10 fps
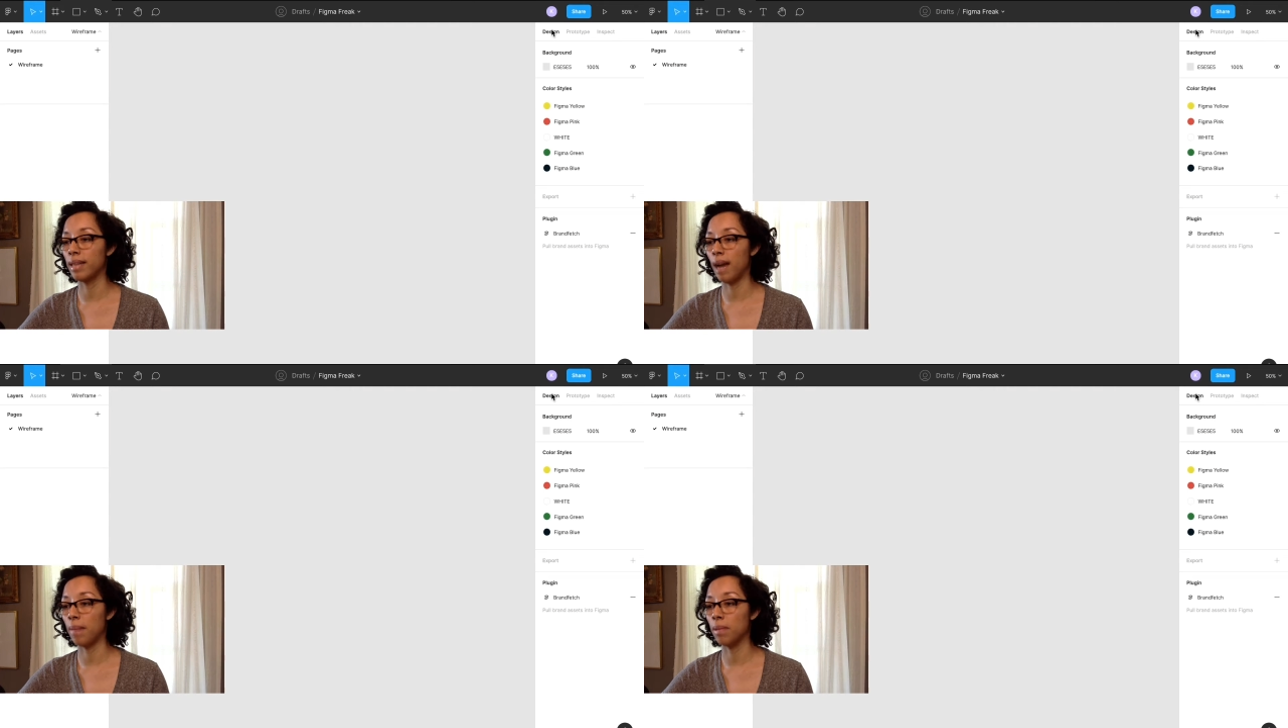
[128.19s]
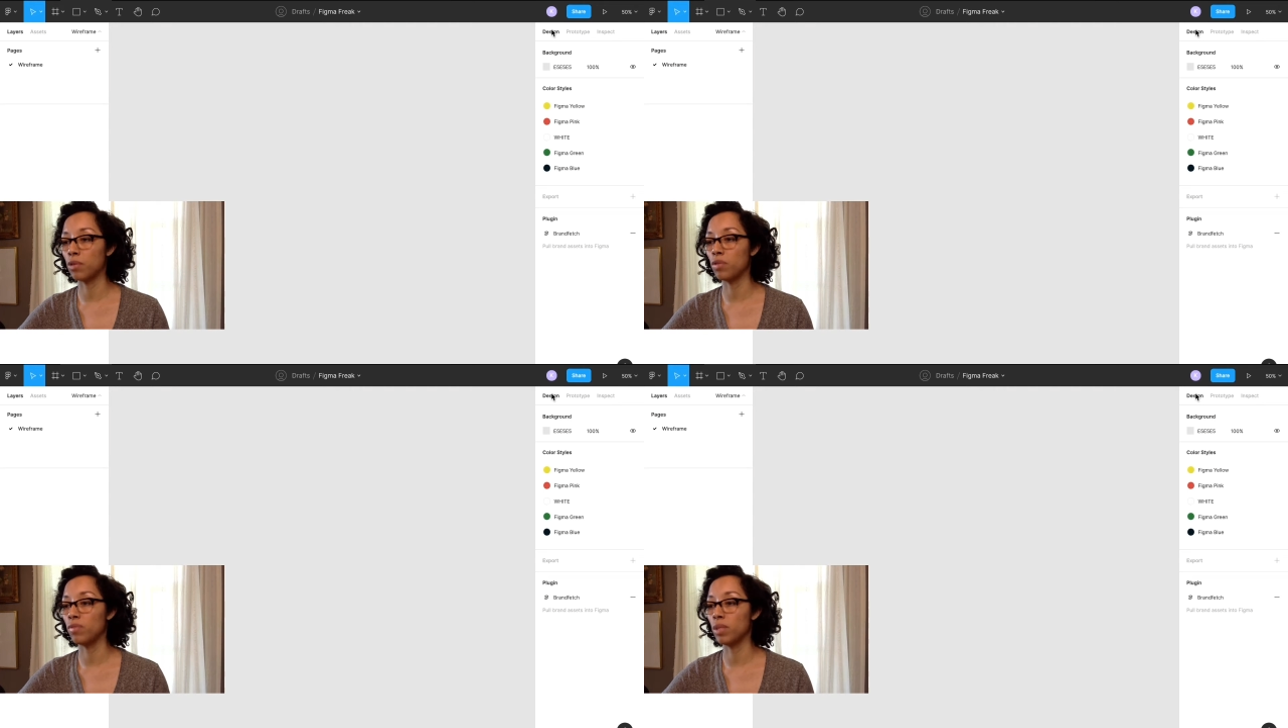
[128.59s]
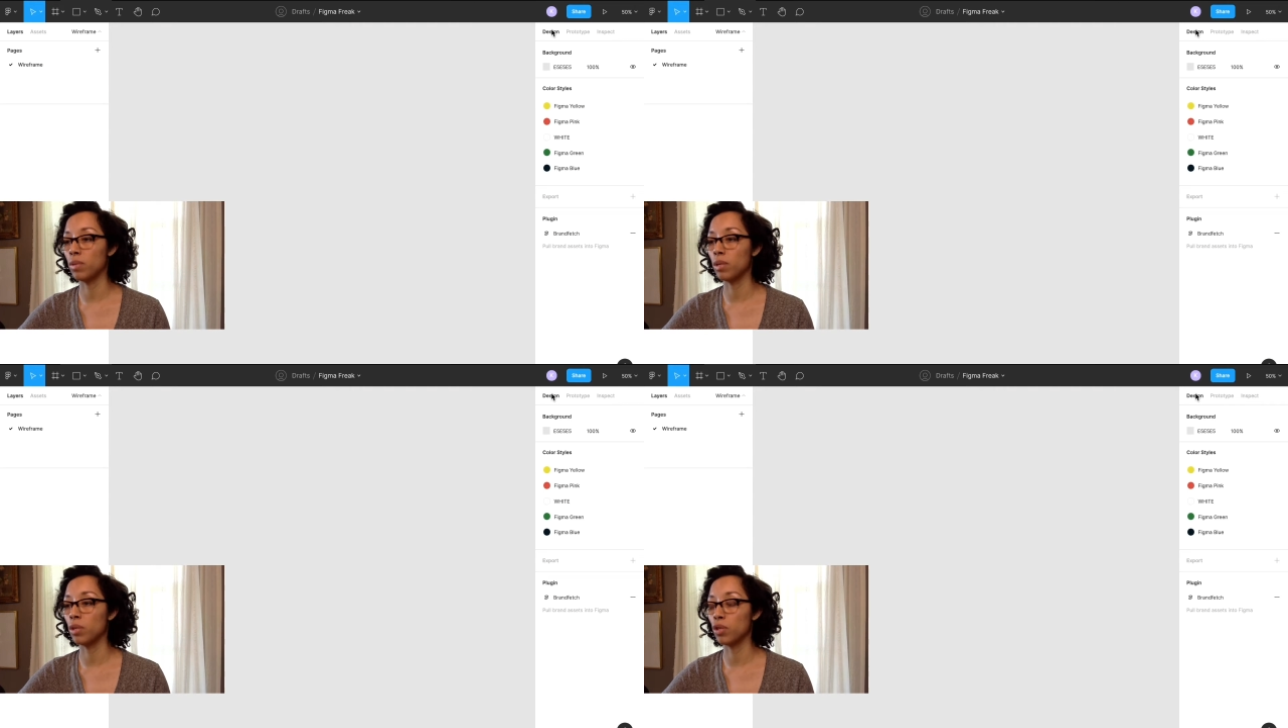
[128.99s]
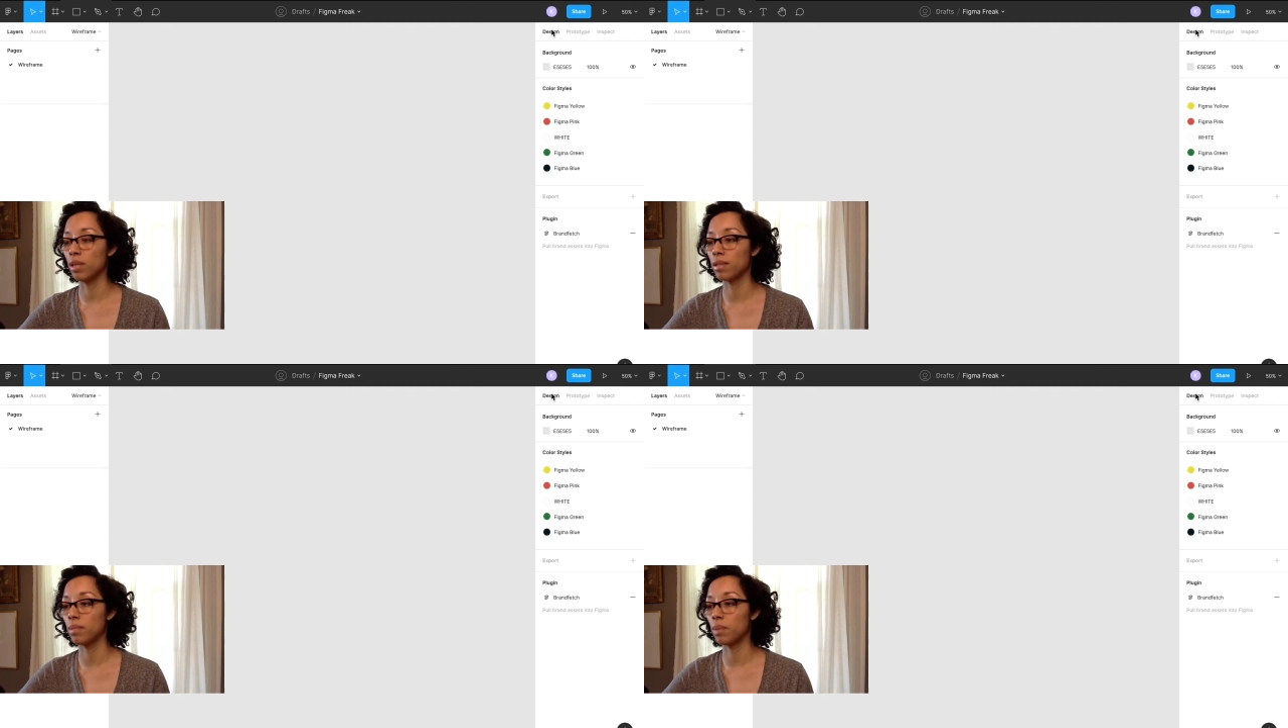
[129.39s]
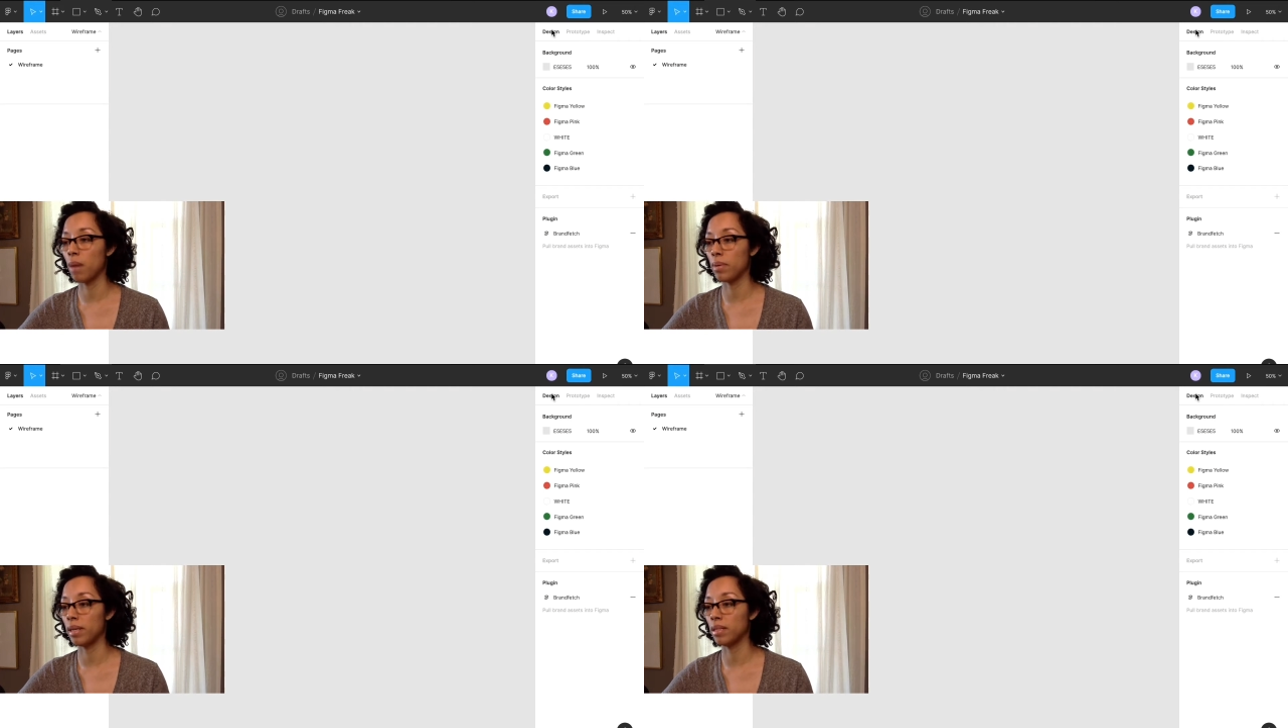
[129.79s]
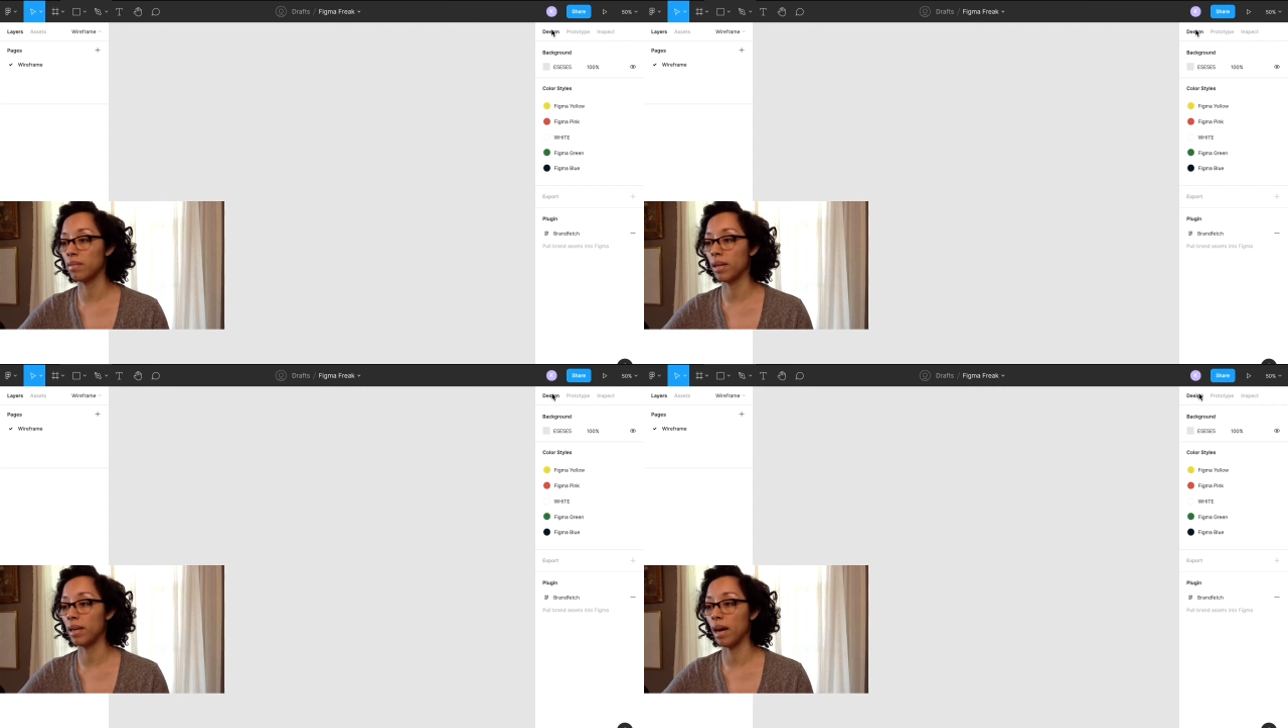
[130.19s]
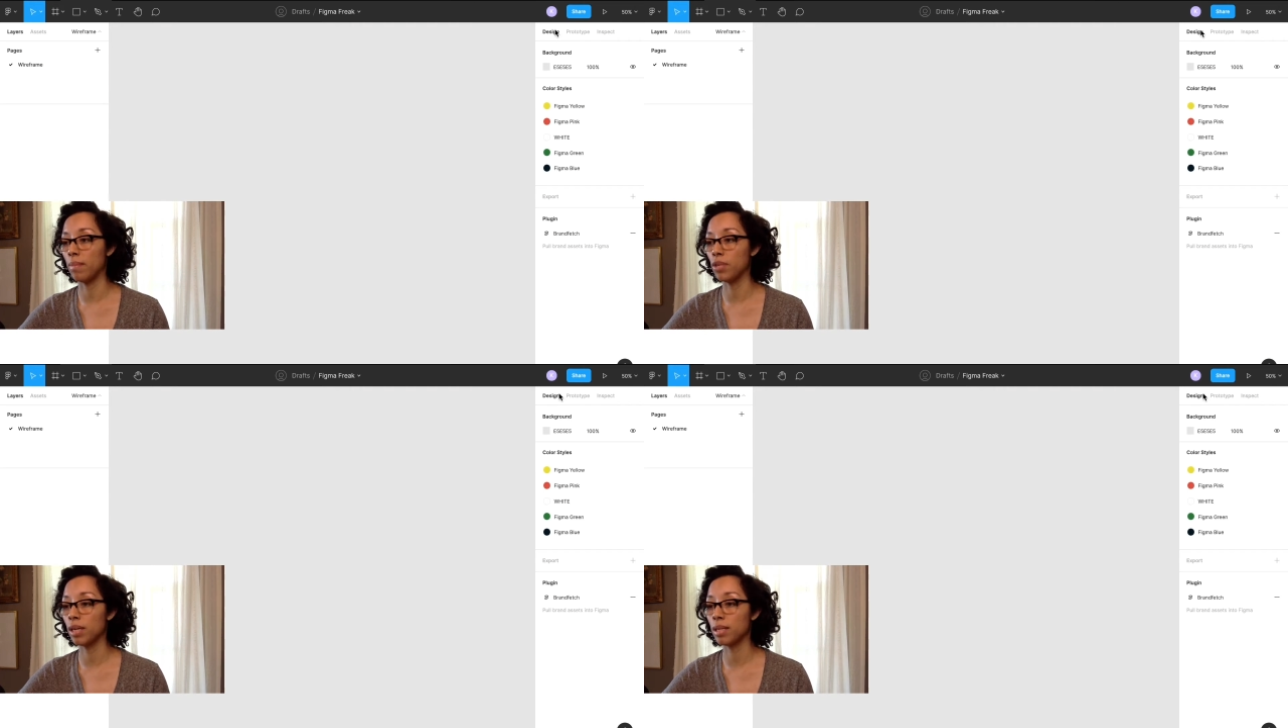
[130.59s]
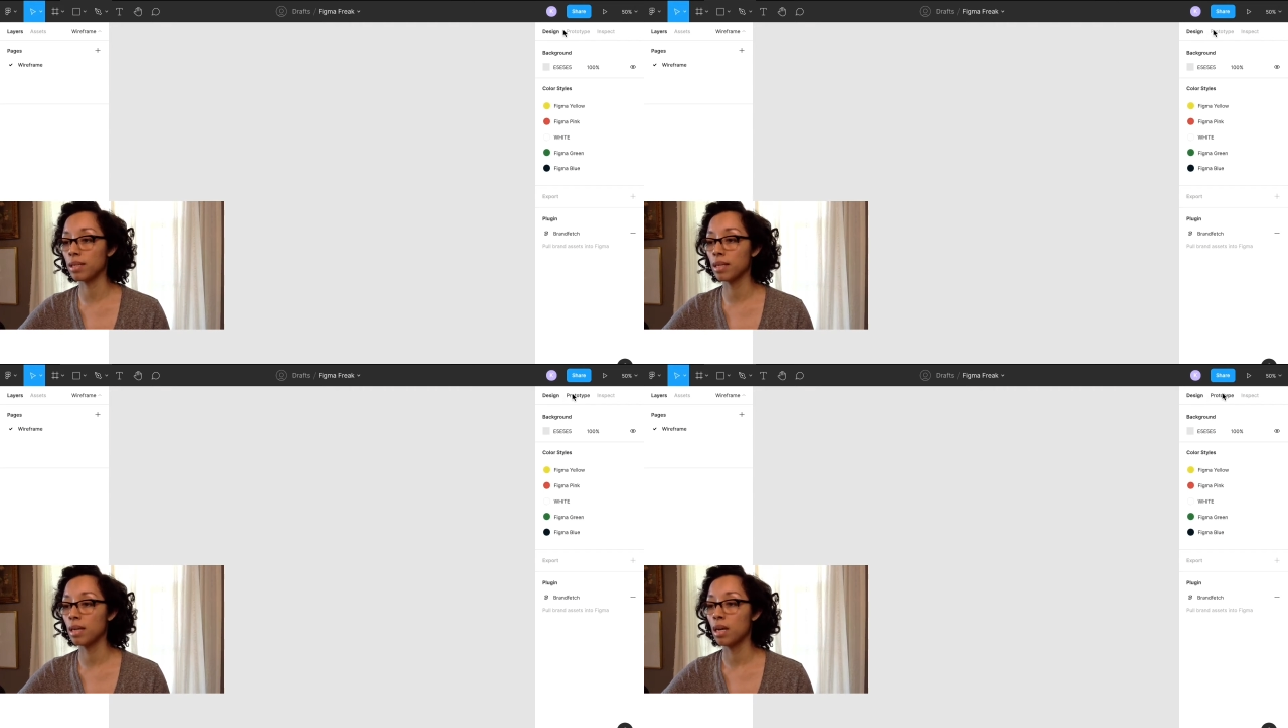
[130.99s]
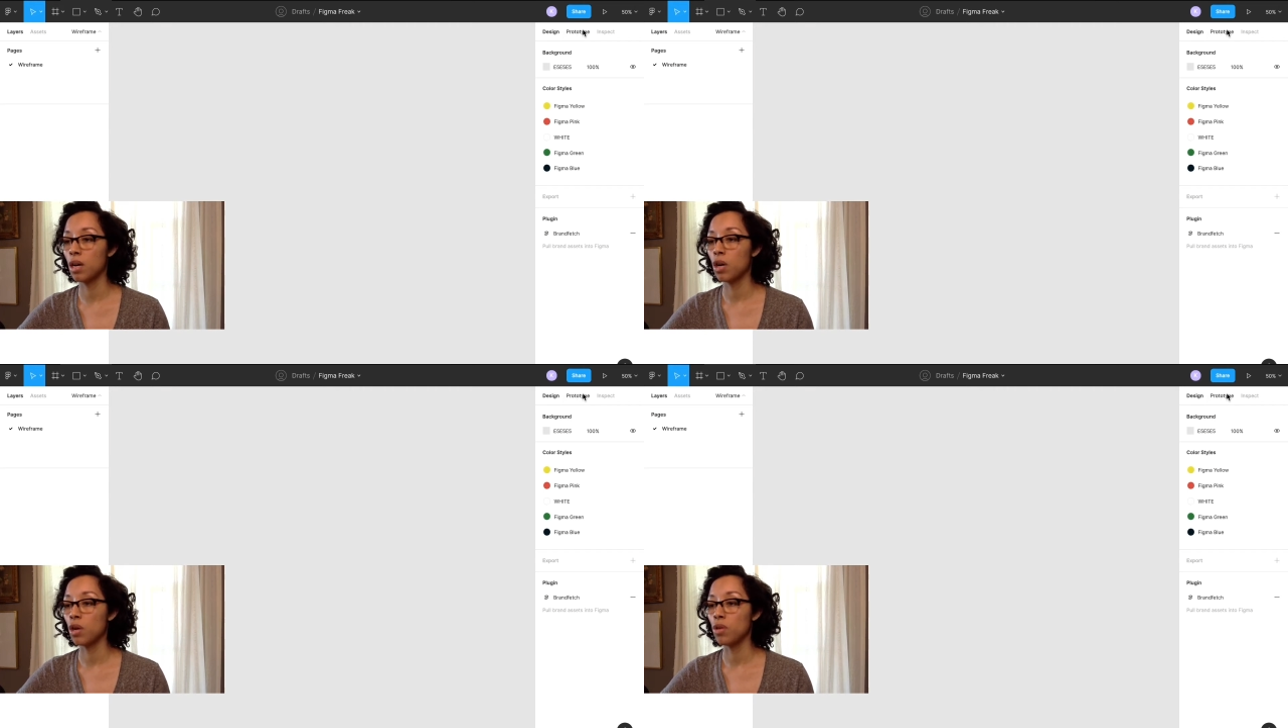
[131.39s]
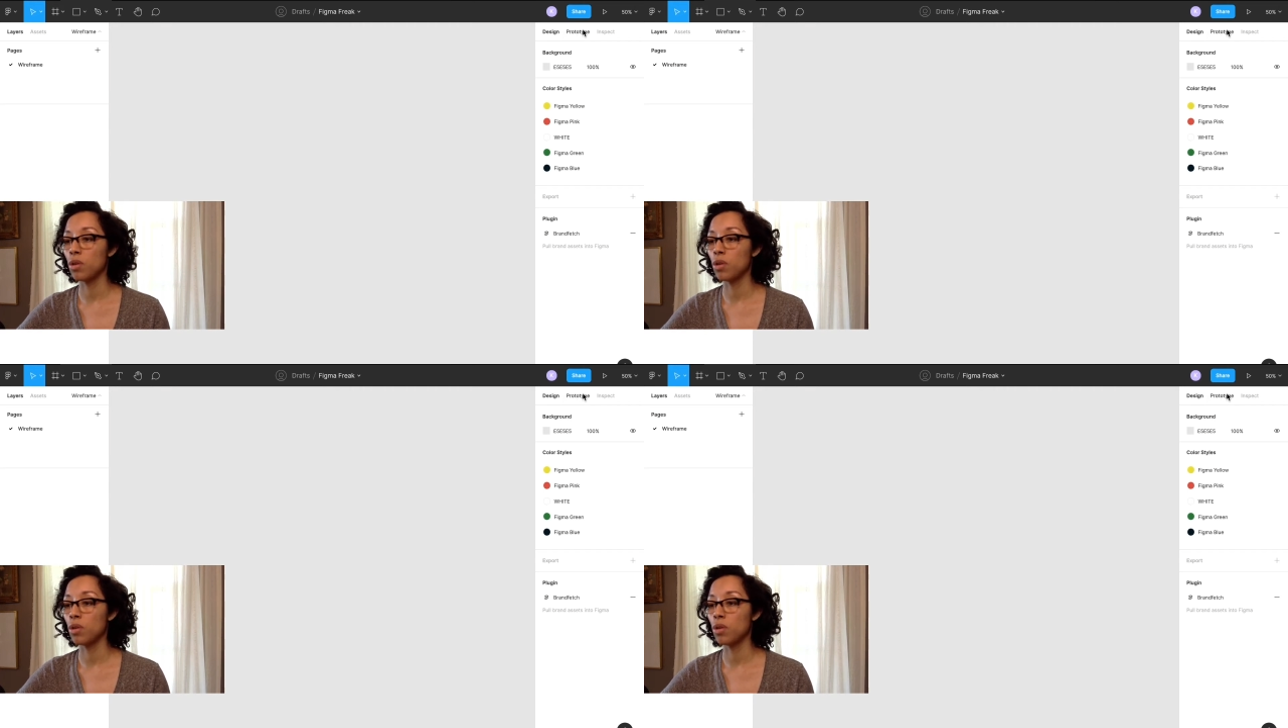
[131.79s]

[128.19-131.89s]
tab lets you view and adjust the properties of any object. You can